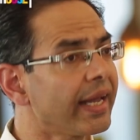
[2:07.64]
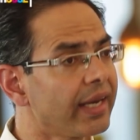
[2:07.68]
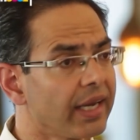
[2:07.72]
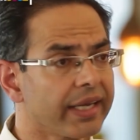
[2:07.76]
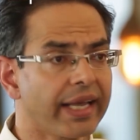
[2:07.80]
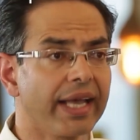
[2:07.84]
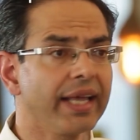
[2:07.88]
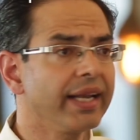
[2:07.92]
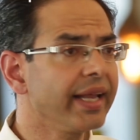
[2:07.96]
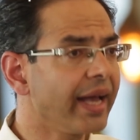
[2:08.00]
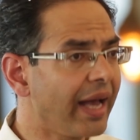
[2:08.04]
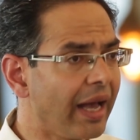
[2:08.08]
can
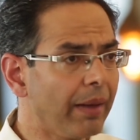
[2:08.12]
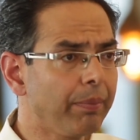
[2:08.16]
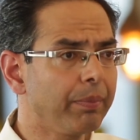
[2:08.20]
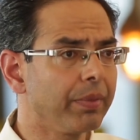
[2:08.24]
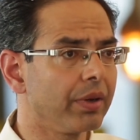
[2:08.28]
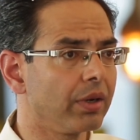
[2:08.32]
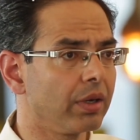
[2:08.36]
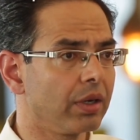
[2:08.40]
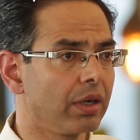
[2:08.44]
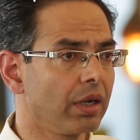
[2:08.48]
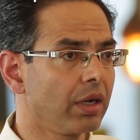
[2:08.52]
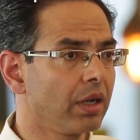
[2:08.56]
again
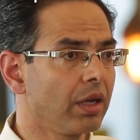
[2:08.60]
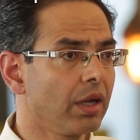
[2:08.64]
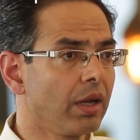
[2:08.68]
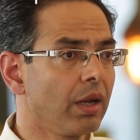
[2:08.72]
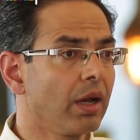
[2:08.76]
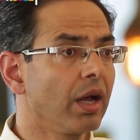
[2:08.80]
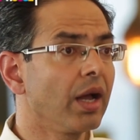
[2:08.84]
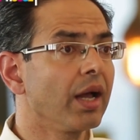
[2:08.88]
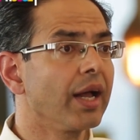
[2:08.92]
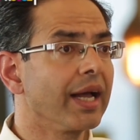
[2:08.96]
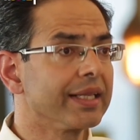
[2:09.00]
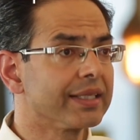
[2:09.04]
happen.
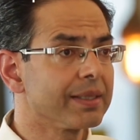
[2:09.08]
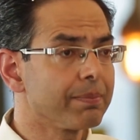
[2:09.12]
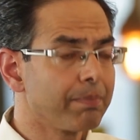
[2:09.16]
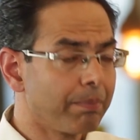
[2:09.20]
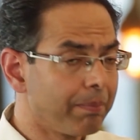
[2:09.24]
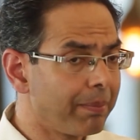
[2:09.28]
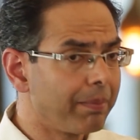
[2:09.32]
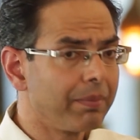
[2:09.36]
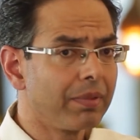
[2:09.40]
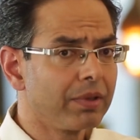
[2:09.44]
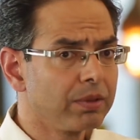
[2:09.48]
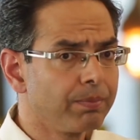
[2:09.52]

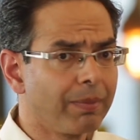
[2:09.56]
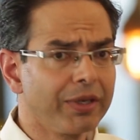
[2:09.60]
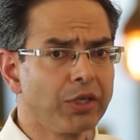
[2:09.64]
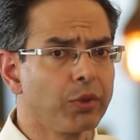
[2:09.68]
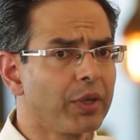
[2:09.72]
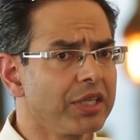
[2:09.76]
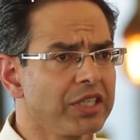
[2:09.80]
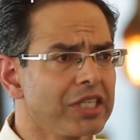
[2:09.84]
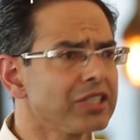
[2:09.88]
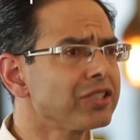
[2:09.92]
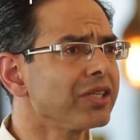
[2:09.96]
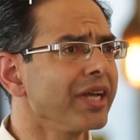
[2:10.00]
But you
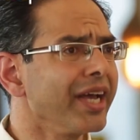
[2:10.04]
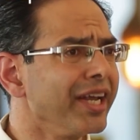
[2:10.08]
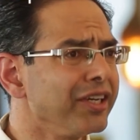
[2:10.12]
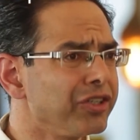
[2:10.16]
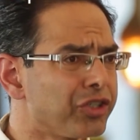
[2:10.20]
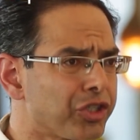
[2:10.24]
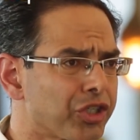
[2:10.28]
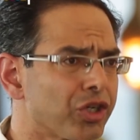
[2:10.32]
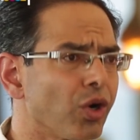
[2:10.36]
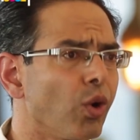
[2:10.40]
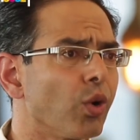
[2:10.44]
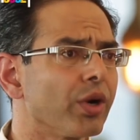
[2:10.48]
can just
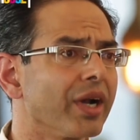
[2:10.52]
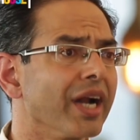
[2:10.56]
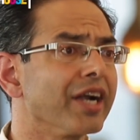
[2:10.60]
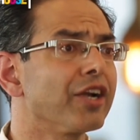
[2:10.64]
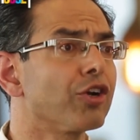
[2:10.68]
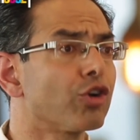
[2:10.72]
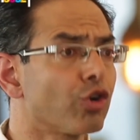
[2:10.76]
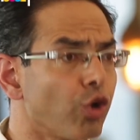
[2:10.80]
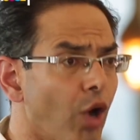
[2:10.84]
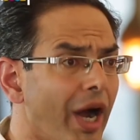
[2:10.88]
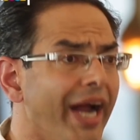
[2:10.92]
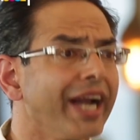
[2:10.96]
ensure,
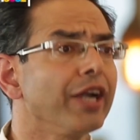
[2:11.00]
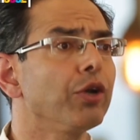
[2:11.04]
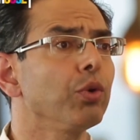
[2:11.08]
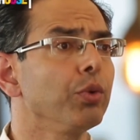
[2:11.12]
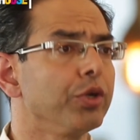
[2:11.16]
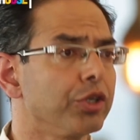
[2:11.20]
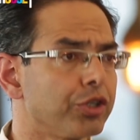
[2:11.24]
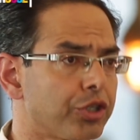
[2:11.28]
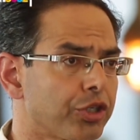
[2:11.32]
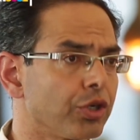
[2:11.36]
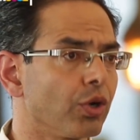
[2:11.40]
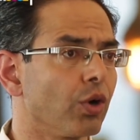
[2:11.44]
try to
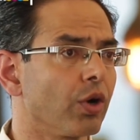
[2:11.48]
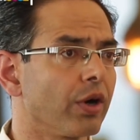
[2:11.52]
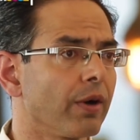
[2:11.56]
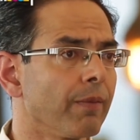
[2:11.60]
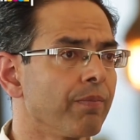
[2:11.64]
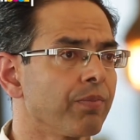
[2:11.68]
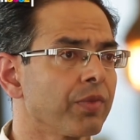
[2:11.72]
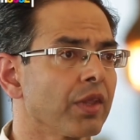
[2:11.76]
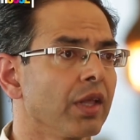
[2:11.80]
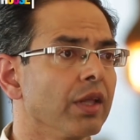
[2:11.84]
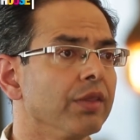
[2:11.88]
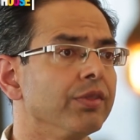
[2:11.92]
ensure
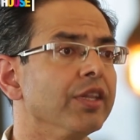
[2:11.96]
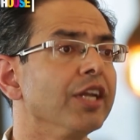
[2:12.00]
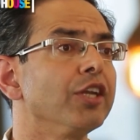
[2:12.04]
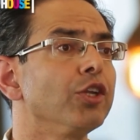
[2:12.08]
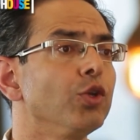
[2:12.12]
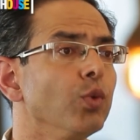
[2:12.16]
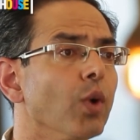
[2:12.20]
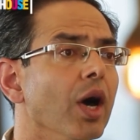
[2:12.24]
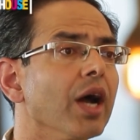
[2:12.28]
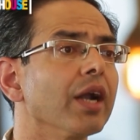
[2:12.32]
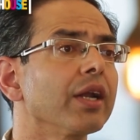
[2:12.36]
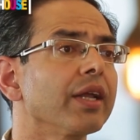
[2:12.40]

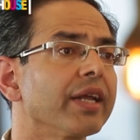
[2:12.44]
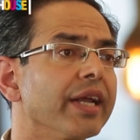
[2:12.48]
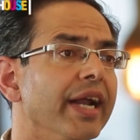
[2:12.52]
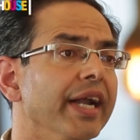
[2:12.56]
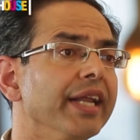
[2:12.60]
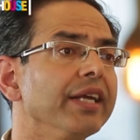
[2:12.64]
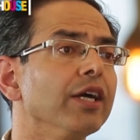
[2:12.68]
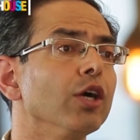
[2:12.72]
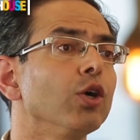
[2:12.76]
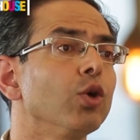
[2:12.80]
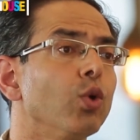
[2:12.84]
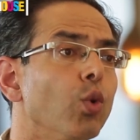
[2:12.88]
that you are
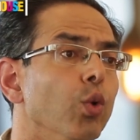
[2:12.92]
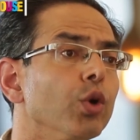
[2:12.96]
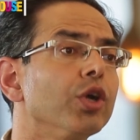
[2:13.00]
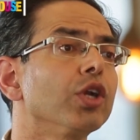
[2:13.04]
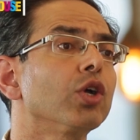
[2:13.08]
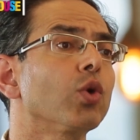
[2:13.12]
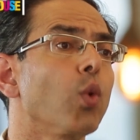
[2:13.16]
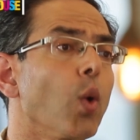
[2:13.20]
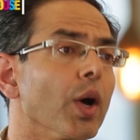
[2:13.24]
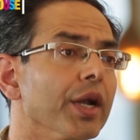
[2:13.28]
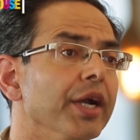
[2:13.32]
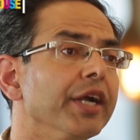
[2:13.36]
getting a
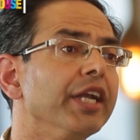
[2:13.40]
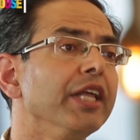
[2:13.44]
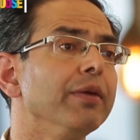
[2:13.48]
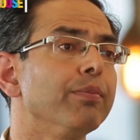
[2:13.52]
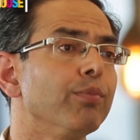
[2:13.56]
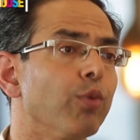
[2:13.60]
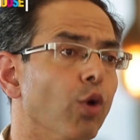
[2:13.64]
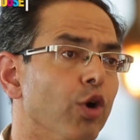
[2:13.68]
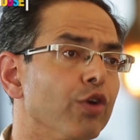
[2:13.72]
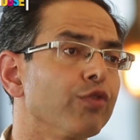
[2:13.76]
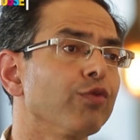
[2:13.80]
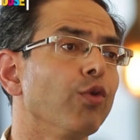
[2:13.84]
good quality
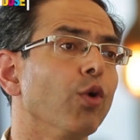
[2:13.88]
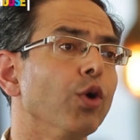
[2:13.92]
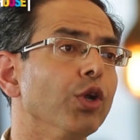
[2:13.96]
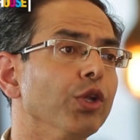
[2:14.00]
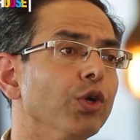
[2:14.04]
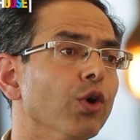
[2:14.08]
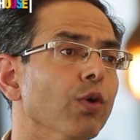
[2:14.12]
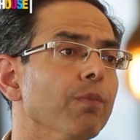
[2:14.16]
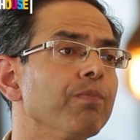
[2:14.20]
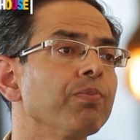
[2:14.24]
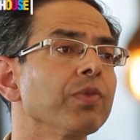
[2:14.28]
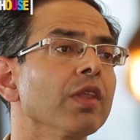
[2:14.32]

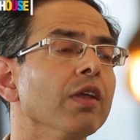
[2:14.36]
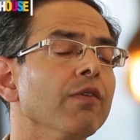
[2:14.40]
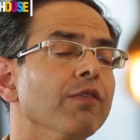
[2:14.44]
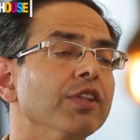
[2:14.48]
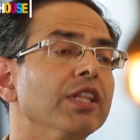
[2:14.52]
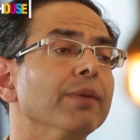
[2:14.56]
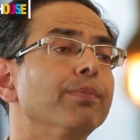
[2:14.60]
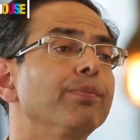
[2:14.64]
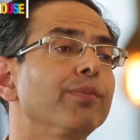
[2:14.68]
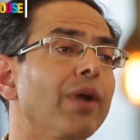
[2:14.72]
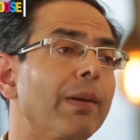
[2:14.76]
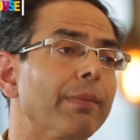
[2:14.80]
portfolio.
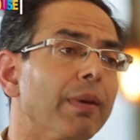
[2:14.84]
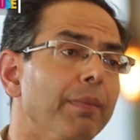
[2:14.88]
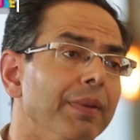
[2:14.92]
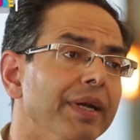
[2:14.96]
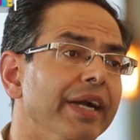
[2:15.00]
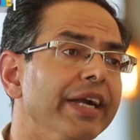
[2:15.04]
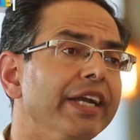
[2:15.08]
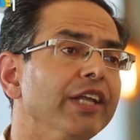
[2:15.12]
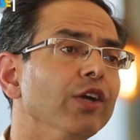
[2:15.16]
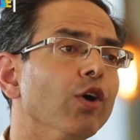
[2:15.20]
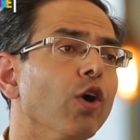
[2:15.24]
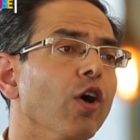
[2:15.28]
The
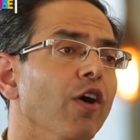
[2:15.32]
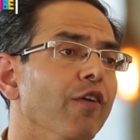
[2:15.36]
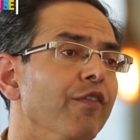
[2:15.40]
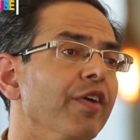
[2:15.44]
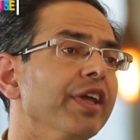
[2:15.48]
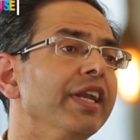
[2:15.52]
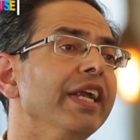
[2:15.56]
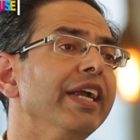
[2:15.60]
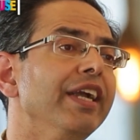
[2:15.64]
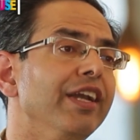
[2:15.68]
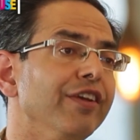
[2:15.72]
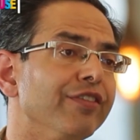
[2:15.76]
probability of
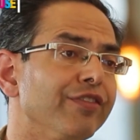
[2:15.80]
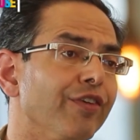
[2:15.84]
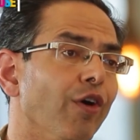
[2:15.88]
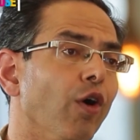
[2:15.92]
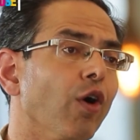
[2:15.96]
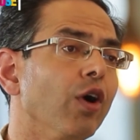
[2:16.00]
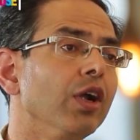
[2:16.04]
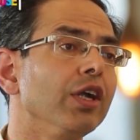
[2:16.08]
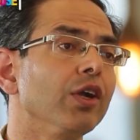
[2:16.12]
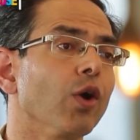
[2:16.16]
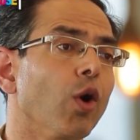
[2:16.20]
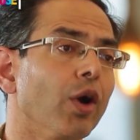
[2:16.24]
any
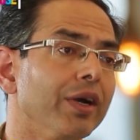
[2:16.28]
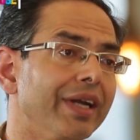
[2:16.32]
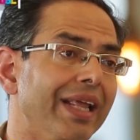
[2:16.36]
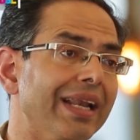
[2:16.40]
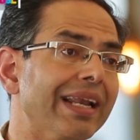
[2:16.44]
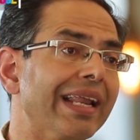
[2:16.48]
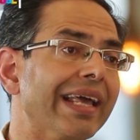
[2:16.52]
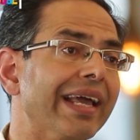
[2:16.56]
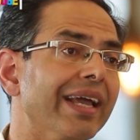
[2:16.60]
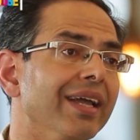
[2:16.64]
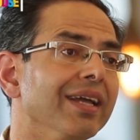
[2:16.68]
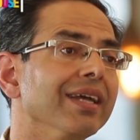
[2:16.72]
default or
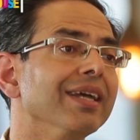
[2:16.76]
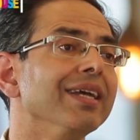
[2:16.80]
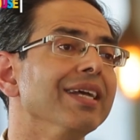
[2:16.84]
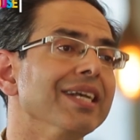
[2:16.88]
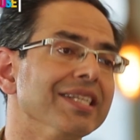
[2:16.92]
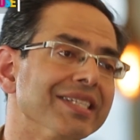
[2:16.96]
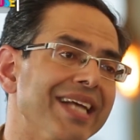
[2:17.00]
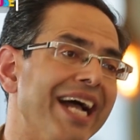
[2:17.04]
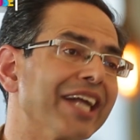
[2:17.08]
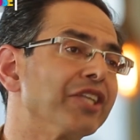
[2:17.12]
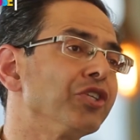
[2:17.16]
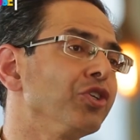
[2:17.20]
delay
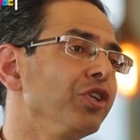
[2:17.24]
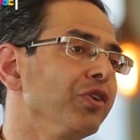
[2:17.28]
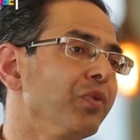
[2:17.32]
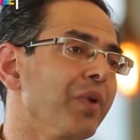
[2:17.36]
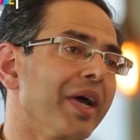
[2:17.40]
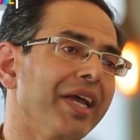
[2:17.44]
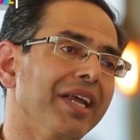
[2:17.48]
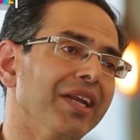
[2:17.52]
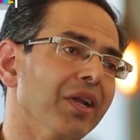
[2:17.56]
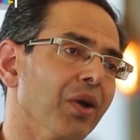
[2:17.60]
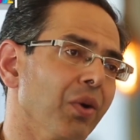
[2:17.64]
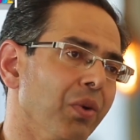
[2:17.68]
is actually very